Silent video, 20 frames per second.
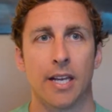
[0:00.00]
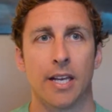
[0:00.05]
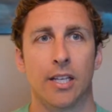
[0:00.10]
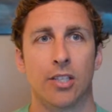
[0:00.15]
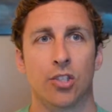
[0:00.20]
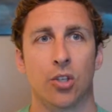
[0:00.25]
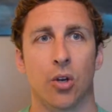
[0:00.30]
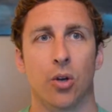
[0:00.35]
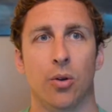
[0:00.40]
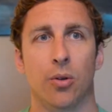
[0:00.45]

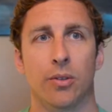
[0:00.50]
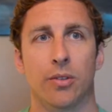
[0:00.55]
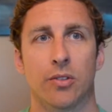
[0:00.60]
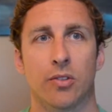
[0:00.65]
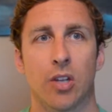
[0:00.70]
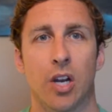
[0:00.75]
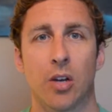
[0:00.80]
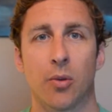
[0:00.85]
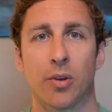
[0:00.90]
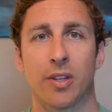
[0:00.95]
So
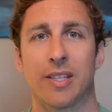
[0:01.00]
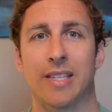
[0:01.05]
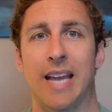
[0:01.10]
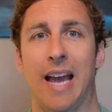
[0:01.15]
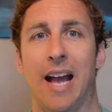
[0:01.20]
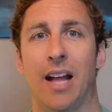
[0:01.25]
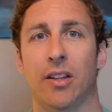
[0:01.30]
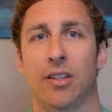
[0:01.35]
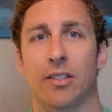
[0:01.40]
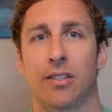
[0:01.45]
starting with
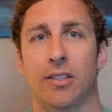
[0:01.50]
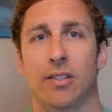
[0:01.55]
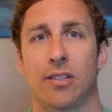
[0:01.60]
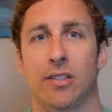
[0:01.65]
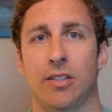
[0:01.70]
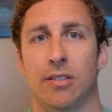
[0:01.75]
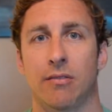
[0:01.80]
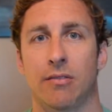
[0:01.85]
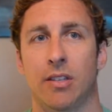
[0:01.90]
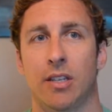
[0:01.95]

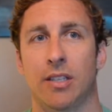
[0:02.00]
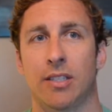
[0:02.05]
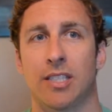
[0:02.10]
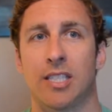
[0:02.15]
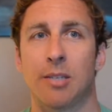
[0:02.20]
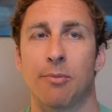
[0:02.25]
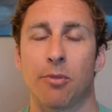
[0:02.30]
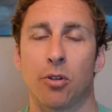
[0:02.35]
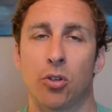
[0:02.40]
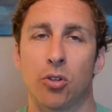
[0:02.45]
talents,
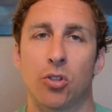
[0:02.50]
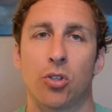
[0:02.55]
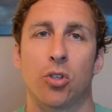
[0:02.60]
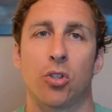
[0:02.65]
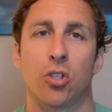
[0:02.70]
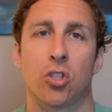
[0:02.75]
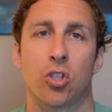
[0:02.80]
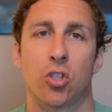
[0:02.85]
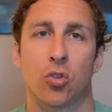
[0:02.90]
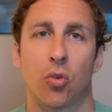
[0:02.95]
similar to
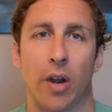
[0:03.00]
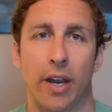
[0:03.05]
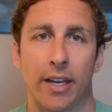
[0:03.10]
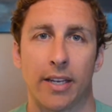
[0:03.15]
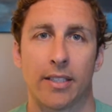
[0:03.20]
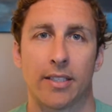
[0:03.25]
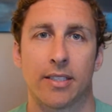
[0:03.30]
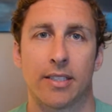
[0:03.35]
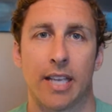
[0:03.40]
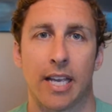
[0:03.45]

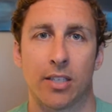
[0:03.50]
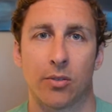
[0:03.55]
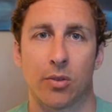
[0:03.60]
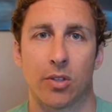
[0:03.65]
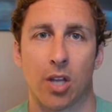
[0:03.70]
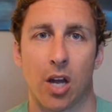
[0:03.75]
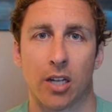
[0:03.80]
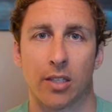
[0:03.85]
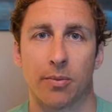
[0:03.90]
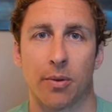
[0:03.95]
strengths, as we
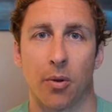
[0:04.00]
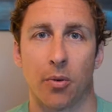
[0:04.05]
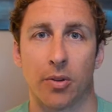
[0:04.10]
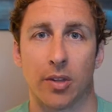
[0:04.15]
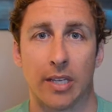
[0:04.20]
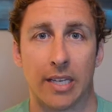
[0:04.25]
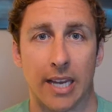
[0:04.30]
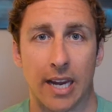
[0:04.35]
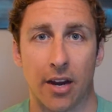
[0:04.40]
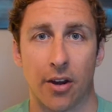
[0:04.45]
talked about with
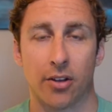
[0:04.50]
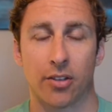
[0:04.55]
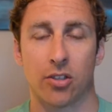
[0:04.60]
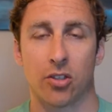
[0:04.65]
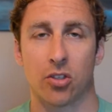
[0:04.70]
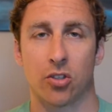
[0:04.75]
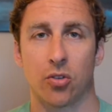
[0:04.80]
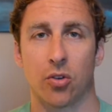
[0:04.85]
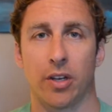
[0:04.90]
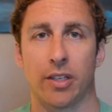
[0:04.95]
the character
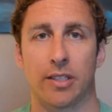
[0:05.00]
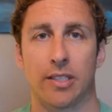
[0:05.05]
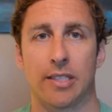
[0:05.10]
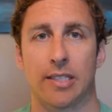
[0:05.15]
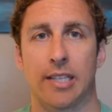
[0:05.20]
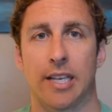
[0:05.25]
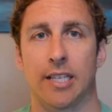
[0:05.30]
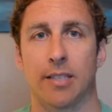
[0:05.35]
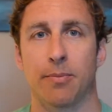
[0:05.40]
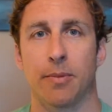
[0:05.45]
strengths
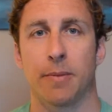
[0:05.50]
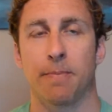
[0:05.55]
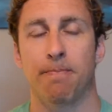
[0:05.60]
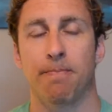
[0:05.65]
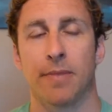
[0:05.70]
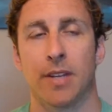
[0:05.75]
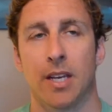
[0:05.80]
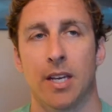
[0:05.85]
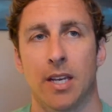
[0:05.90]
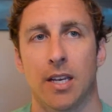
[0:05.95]
assessment,
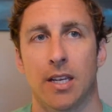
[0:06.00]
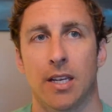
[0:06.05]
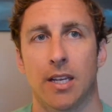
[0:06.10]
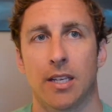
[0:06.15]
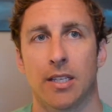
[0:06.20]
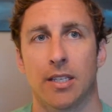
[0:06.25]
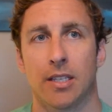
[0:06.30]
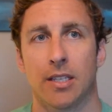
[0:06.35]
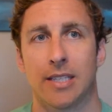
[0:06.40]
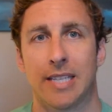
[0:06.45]

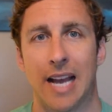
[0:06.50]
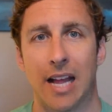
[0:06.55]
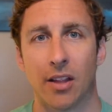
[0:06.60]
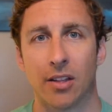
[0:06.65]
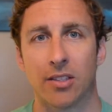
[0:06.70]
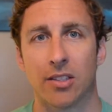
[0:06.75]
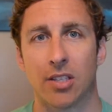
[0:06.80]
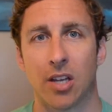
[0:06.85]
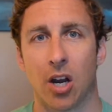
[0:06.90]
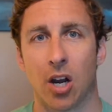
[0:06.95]

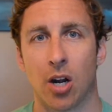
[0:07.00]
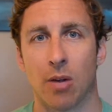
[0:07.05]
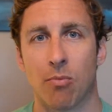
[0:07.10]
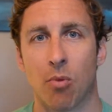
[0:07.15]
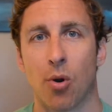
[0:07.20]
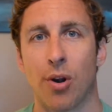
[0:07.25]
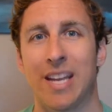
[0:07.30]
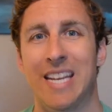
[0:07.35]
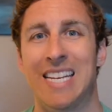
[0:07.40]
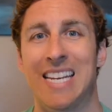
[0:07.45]
talents are
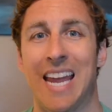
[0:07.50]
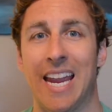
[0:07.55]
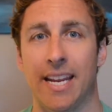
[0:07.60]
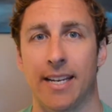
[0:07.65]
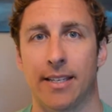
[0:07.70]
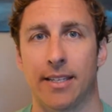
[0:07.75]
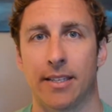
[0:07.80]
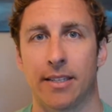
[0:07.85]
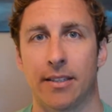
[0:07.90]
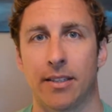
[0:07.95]
more
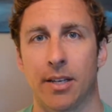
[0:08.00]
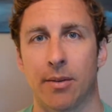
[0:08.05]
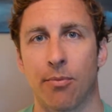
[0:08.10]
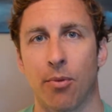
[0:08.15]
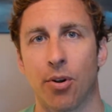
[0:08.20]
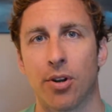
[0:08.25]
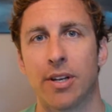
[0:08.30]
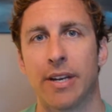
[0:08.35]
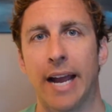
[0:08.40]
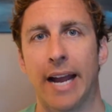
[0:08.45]
innate. They're
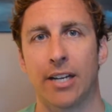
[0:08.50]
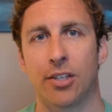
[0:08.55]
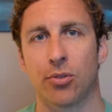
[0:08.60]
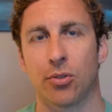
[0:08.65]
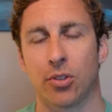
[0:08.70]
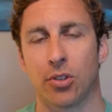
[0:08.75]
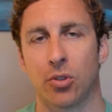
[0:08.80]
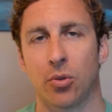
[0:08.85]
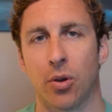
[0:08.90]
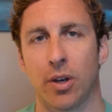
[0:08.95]
more
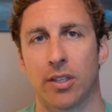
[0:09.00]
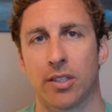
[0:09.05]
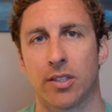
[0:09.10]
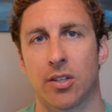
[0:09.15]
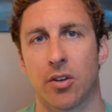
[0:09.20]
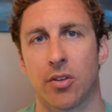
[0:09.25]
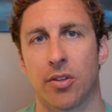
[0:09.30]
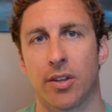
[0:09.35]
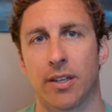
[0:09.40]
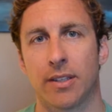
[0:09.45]
natural to us.
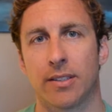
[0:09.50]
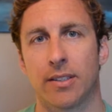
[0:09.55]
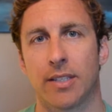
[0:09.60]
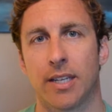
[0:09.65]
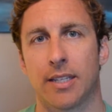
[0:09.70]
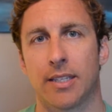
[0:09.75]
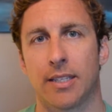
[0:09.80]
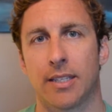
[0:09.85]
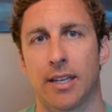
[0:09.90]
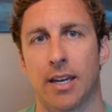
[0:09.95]
They're things
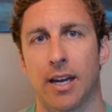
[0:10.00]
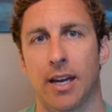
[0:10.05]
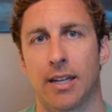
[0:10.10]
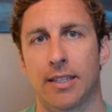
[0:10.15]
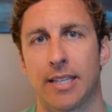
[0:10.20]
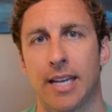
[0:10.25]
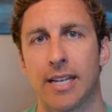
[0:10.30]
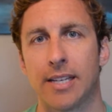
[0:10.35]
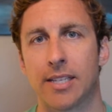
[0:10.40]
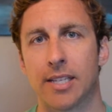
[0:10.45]

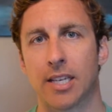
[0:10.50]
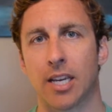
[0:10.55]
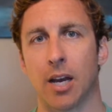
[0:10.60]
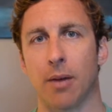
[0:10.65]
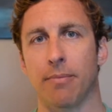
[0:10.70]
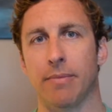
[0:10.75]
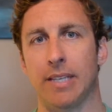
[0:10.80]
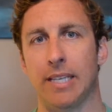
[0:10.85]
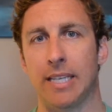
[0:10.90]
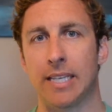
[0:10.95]
that tend to
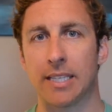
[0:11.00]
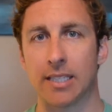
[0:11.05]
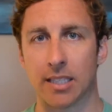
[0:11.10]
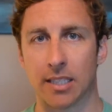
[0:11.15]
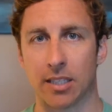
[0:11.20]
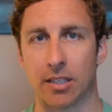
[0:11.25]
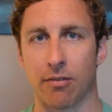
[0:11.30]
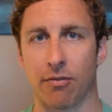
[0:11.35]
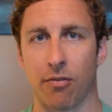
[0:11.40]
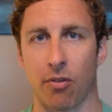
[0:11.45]
come
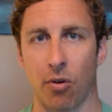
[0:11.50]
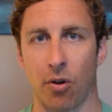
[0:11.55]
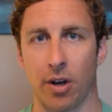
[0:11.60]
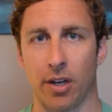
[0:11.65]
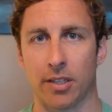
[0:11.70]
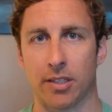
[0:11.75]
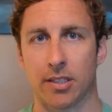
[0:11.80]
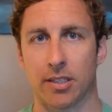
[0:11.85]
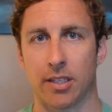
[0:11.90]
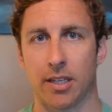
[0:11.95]
easily for
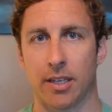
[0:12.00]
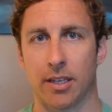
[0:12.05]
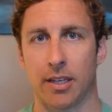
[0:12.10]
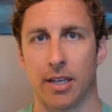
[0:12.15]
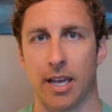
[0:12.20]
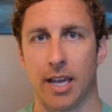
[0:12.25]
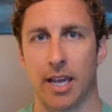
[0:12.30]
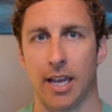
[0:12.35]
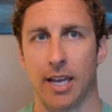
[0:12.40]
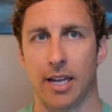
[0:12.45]
us,
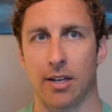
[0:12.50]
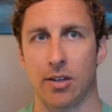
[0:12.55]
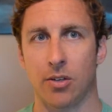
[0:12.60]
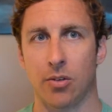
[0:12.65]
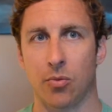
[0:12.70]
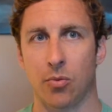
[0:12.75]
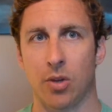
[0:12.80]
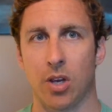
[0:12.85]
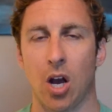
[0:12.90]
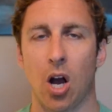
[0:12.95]
and
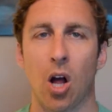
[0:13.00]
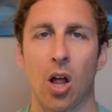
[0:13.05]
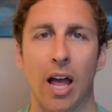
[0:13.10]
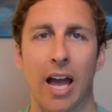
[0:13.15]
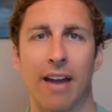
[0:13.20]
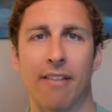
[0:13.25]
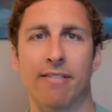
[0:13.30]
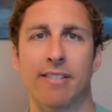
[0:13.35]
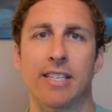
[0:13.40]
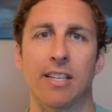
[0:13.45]
we all
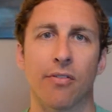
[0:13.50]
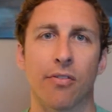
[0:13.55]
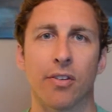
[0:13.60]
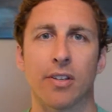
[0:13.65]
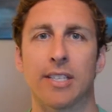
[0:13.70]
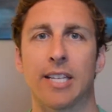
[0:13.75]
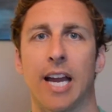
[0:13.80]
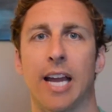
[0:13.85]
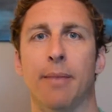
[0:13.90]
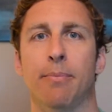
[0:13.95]
have
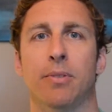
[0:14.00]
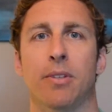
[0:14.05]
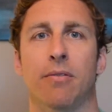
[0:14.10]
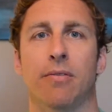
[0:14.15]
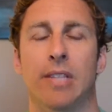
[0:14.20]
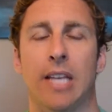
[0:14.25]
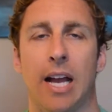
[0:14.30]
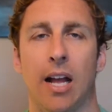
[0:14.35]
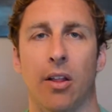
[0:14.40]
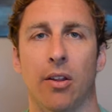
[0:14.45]
different types
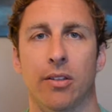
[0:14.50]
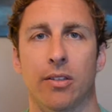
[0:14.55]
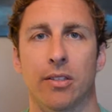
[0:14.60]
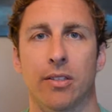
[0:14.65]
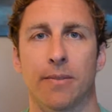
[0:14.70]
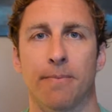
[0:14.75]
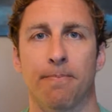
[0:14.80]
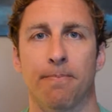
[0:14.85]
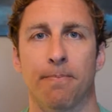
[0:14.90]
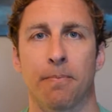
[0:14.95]
of talents.